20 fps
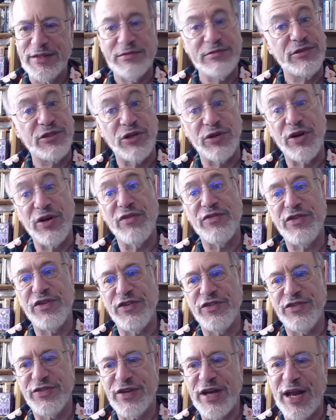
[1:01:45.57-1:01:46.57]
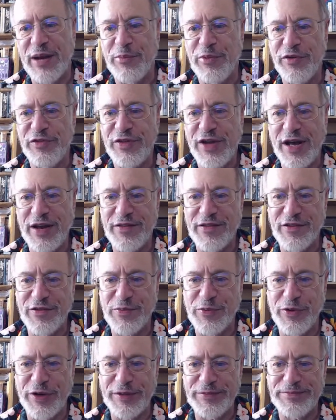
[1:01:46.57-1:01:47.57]
Don't know if she's kind of moved on at this
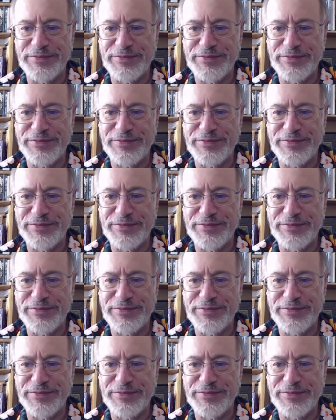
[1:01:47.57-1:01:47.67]
point.